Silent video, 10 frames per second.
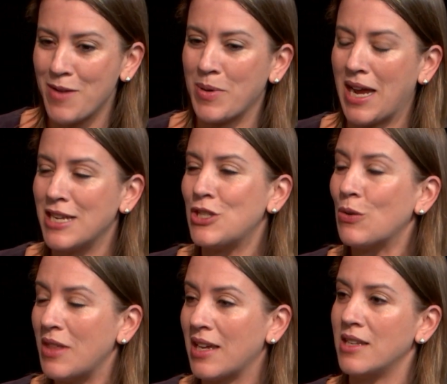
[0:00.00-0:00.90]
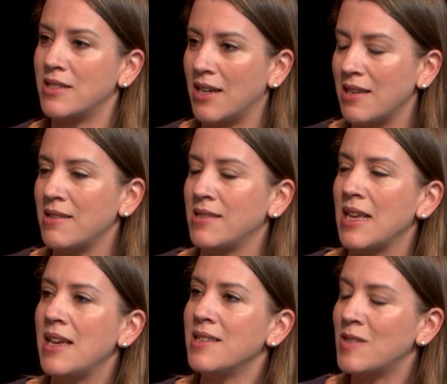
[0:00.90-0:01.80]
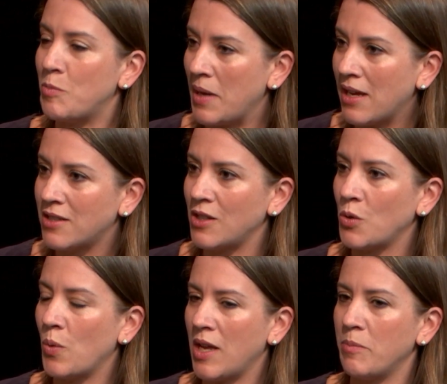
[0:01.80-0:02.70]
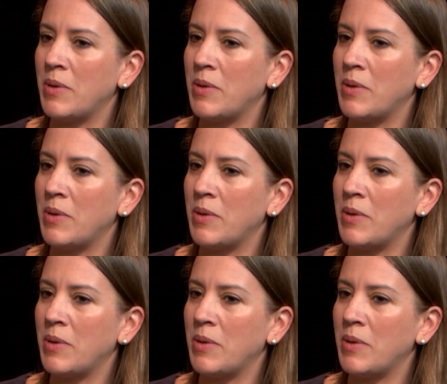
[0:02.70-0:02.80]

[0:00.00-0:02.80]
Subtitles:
But I do think it does speak to when